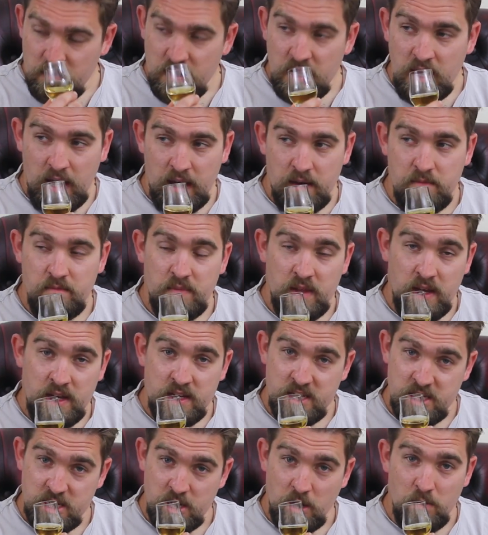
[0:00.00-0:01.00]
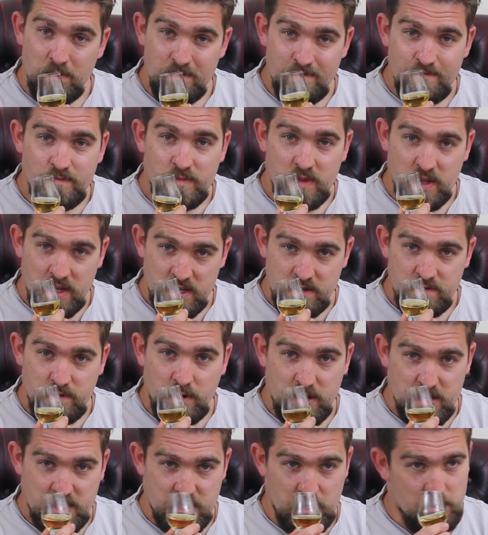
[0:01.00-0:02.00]
Yeah, there's salt. It's
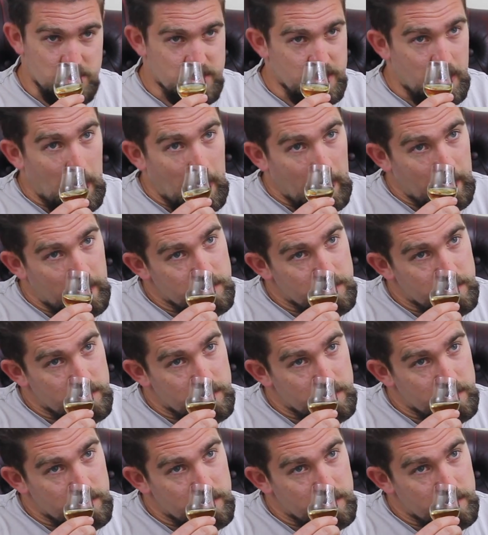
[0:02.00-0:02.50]
very salty.